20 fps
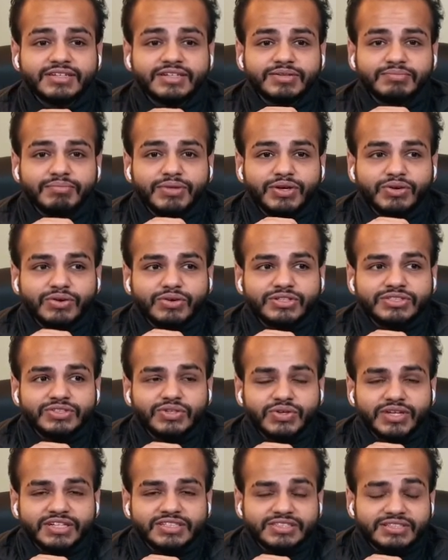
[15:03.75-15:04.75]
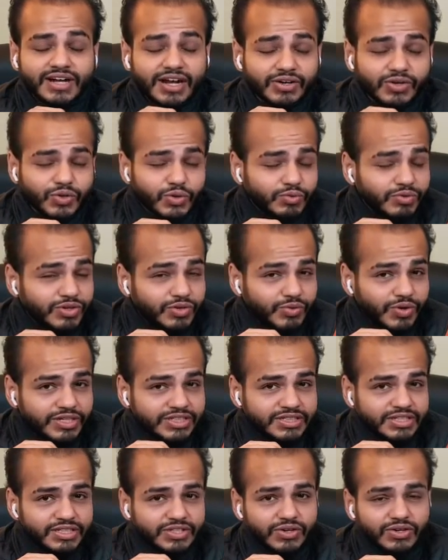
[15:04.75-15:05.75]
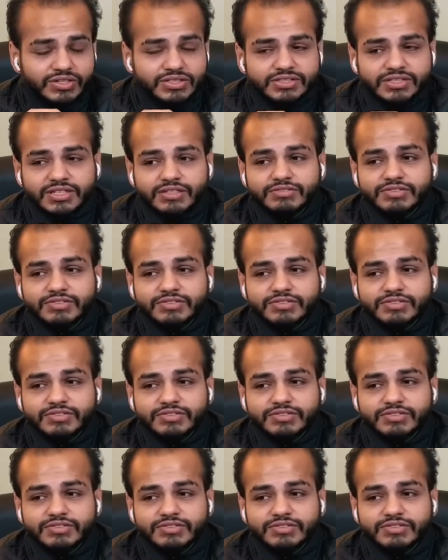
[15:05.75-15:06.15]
because you can start over questioning yourself.